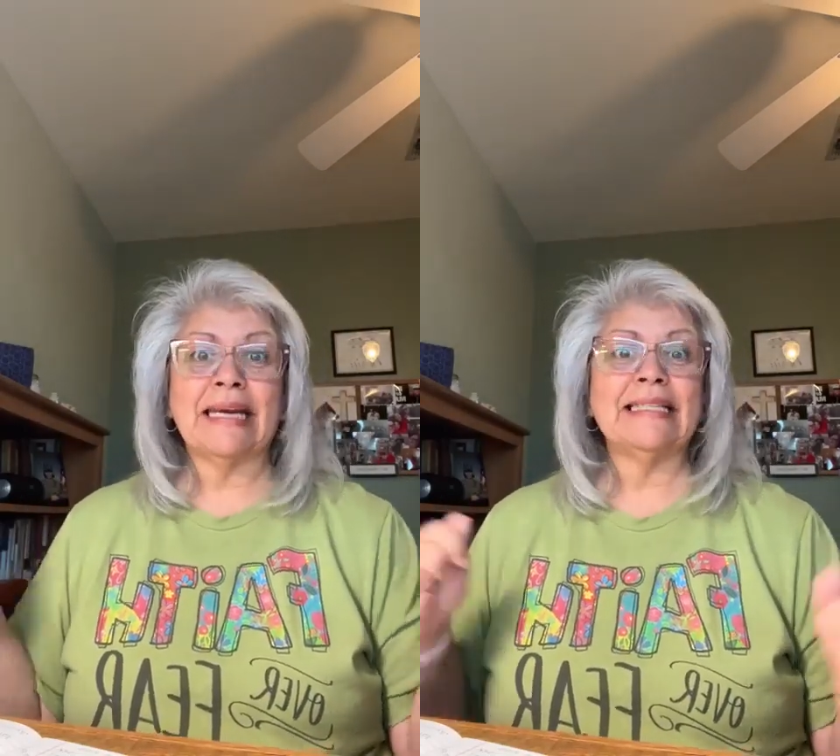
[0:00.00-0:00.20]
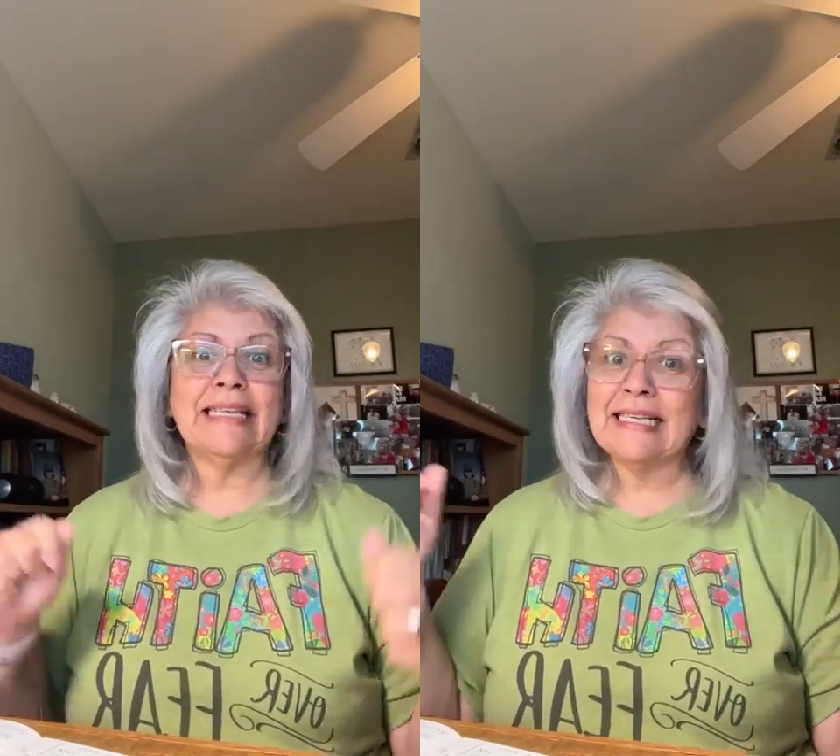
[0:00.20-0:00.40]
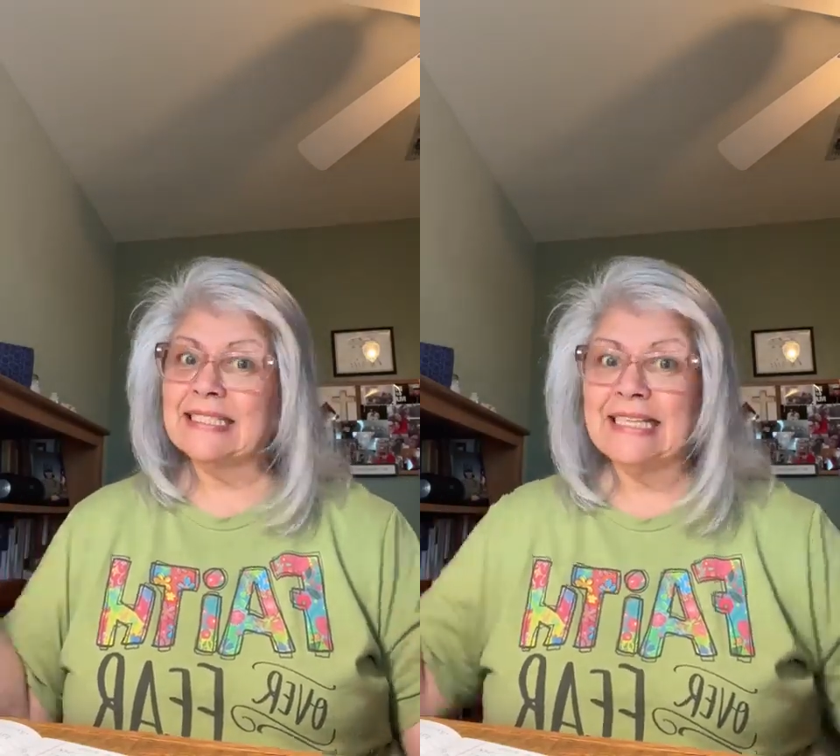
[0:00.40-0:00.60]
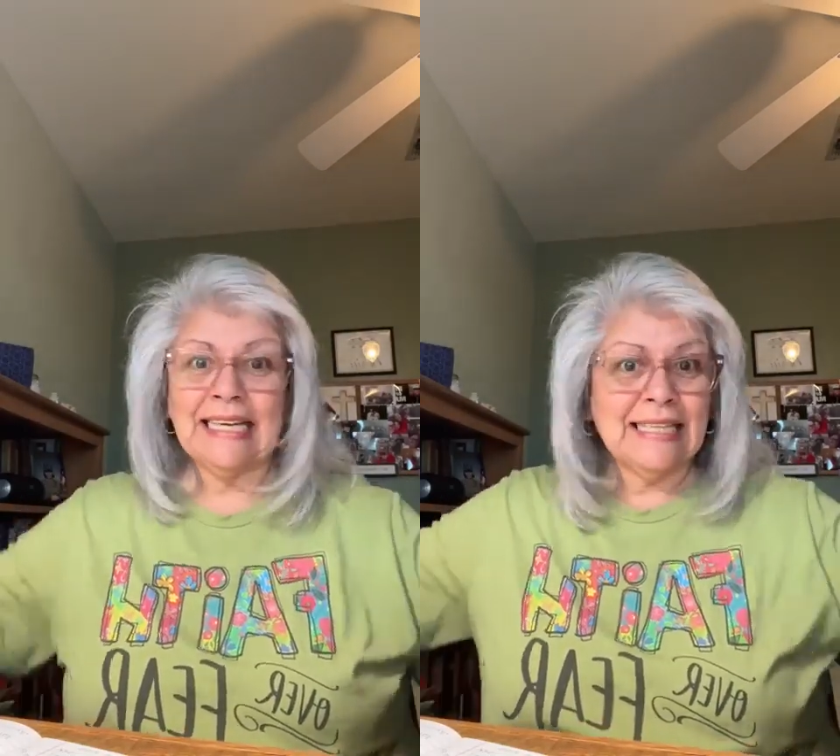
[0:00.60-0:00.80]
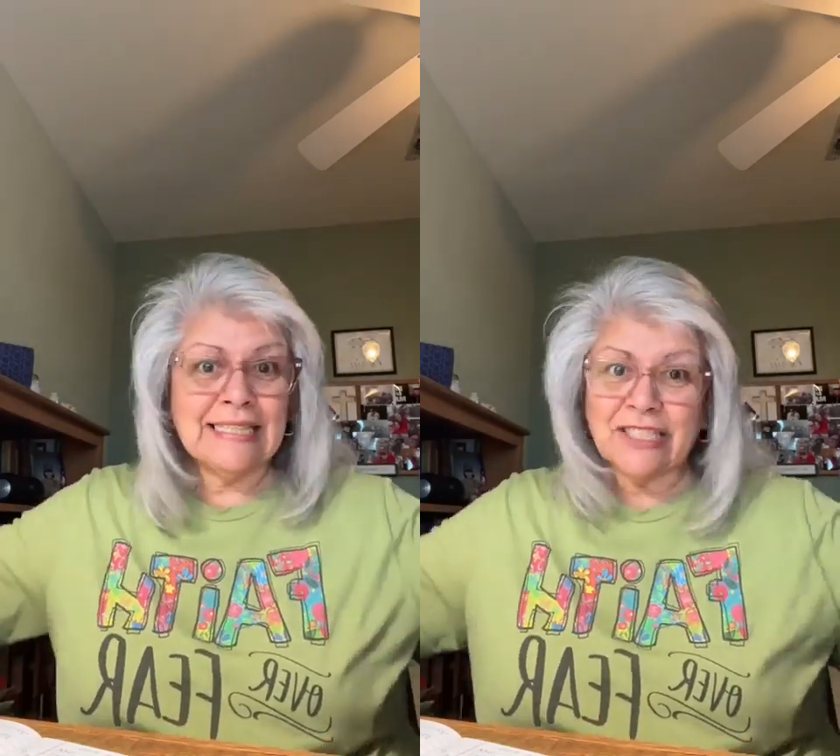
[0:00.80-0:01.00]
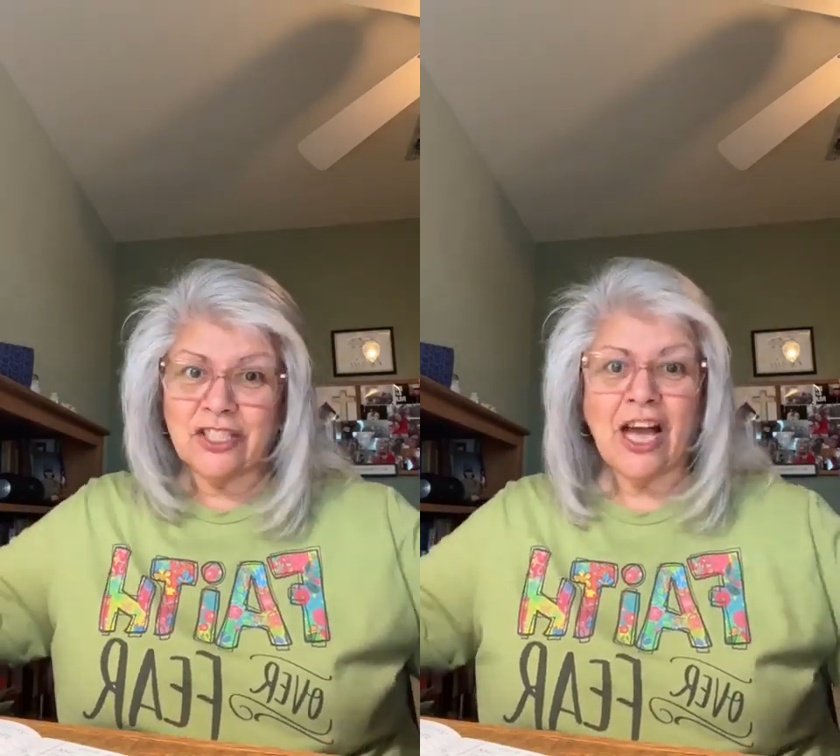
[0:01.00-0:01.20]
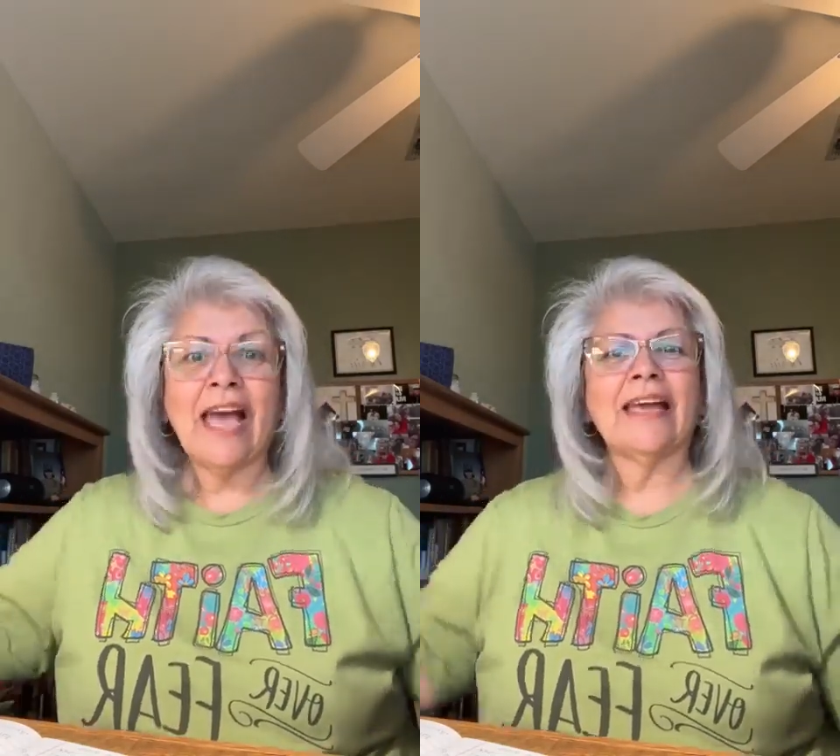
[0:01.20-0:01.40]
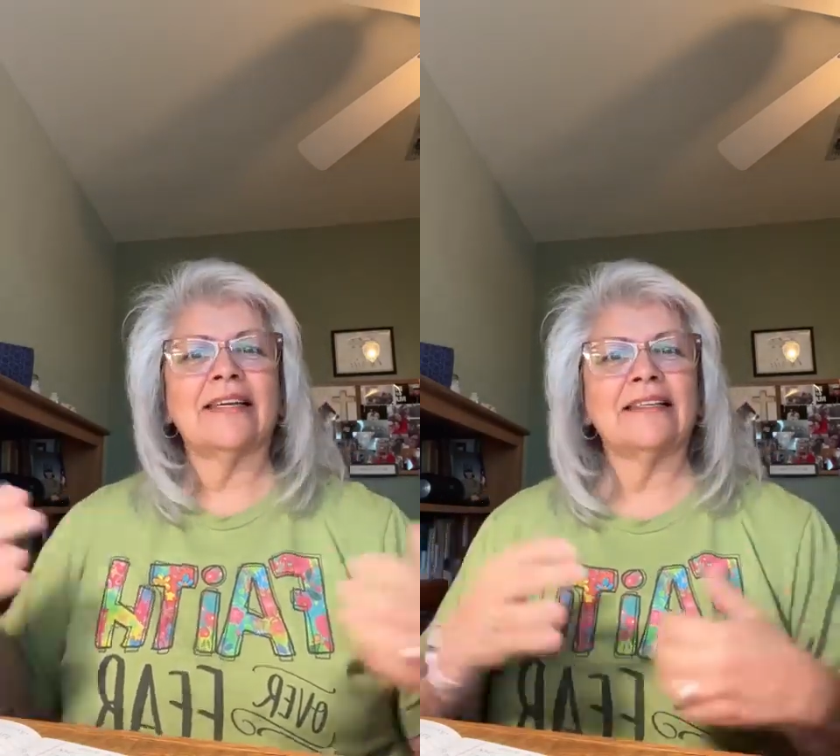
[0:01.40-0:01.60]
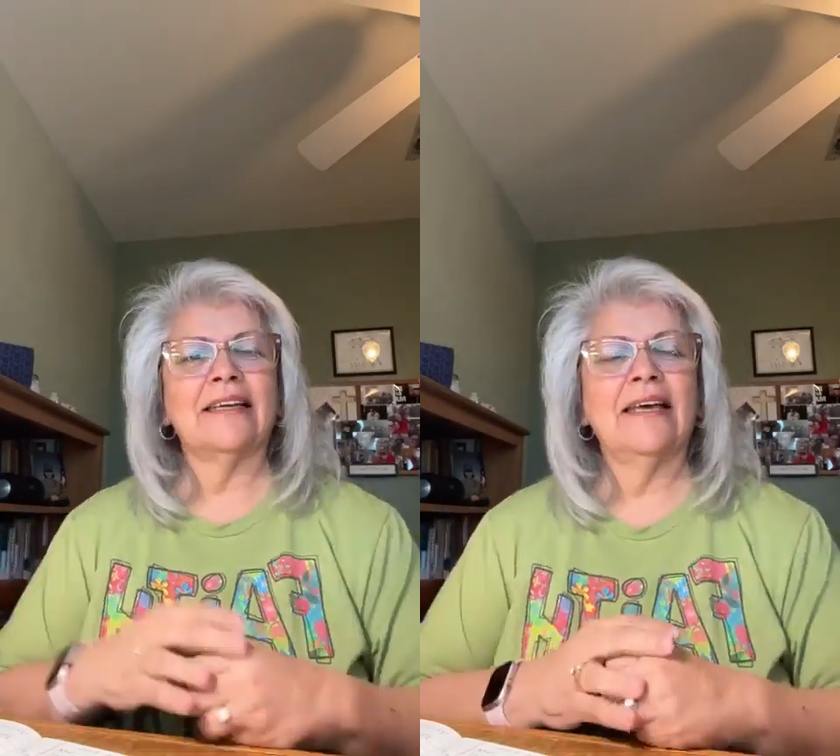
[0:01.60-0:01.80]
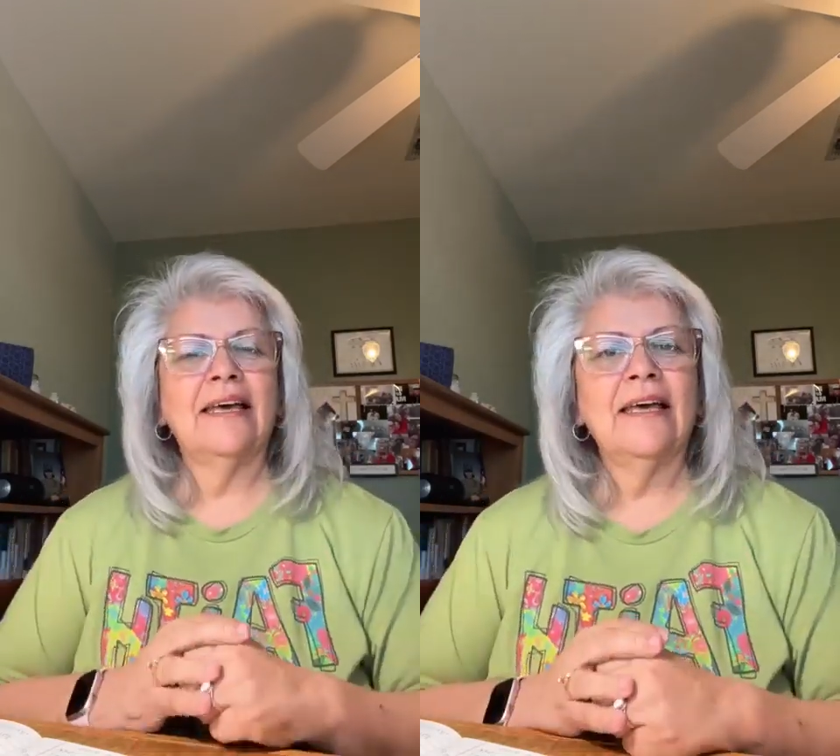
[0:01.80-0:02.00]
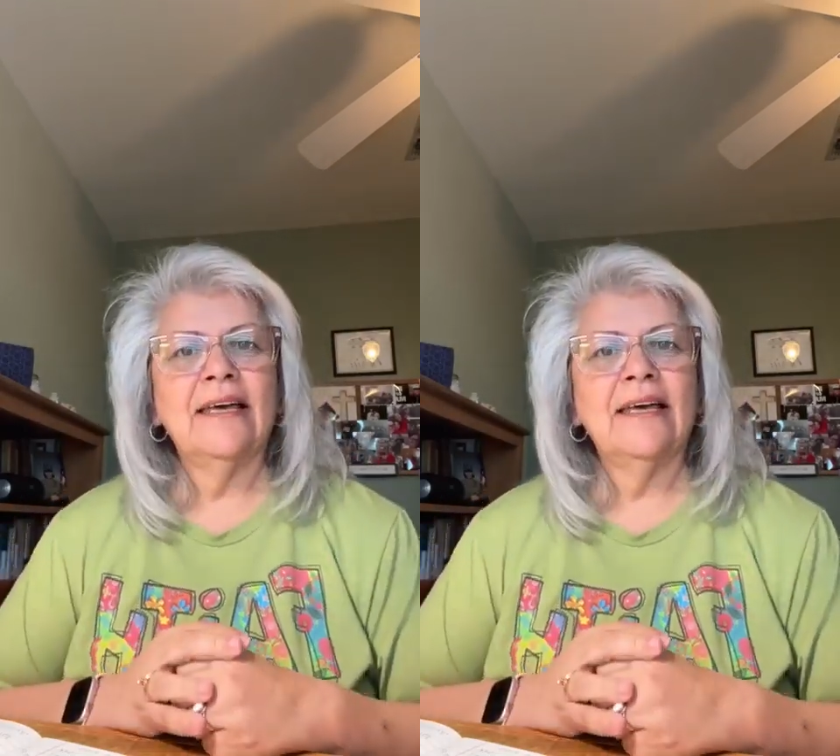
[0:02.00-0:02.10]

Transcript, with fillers: because they see this giant.